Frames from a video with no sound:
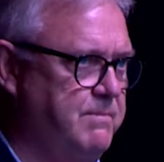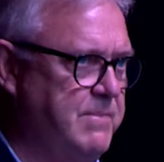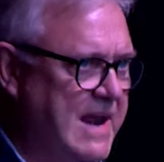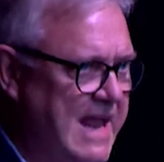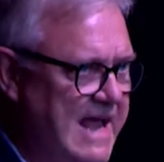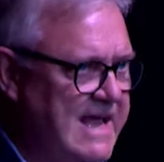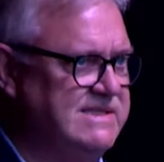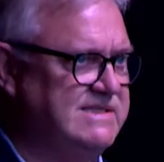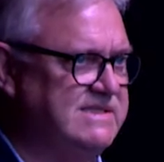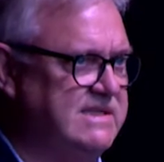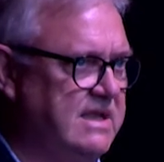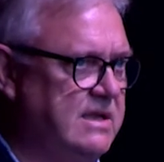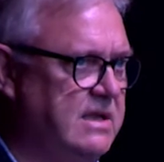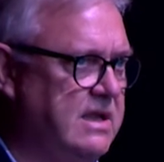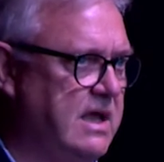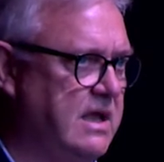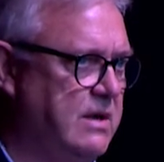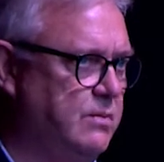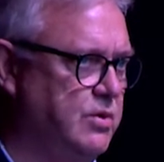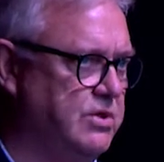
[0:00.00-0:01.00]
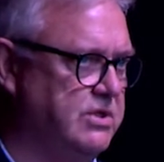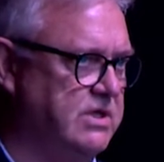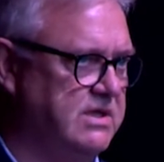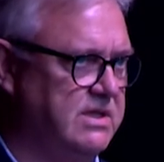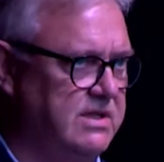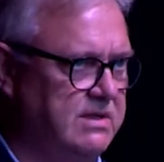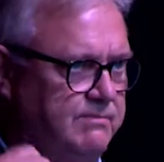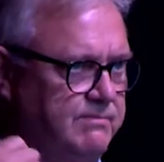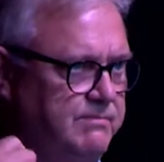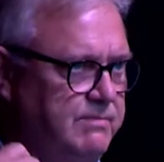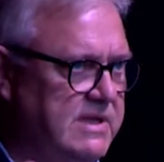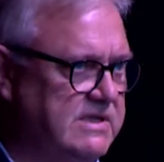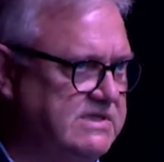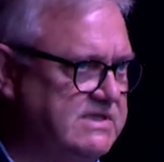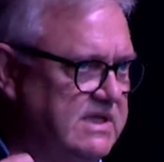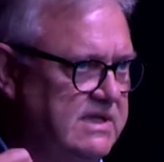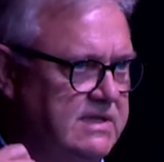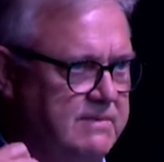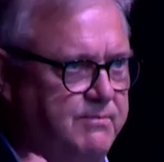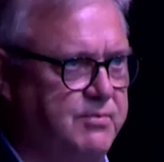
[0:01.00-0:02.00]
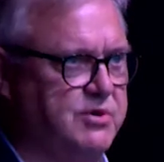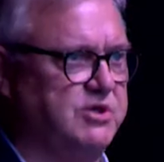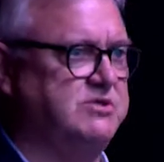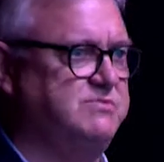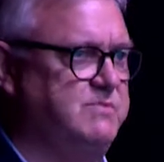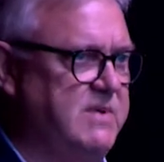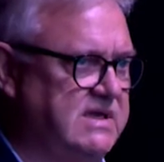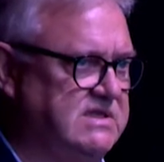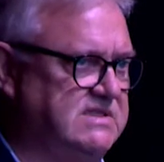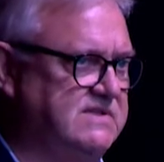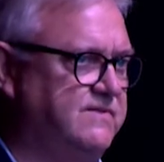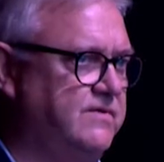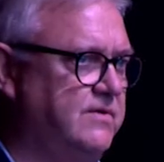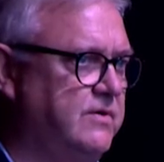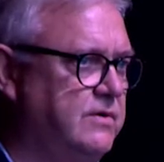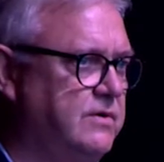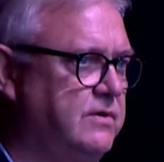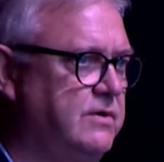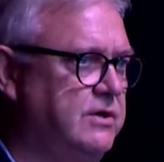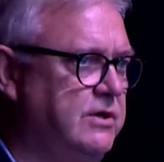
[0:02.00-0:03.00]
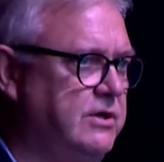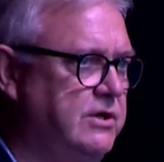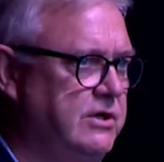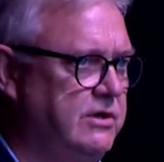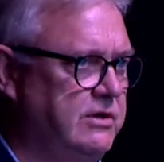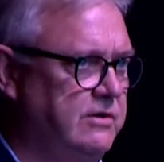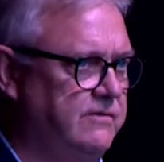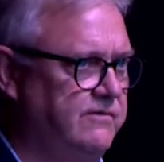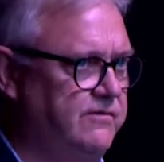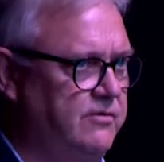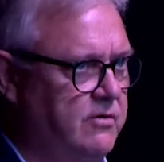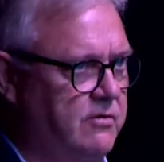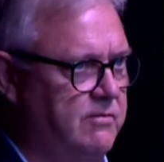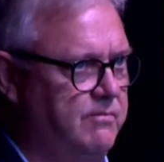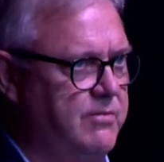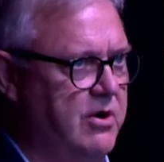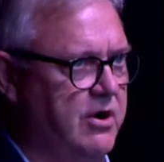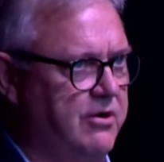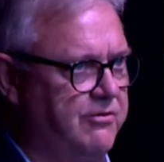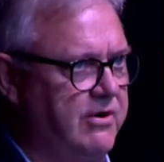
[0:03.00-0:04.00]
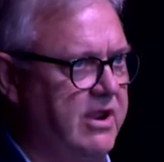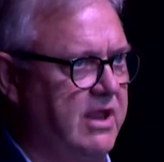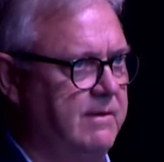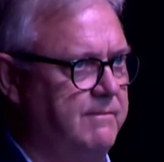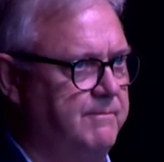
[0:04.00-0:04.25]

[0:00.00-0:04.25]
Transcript: plans and what are the, let's say, the prospects for bunkering?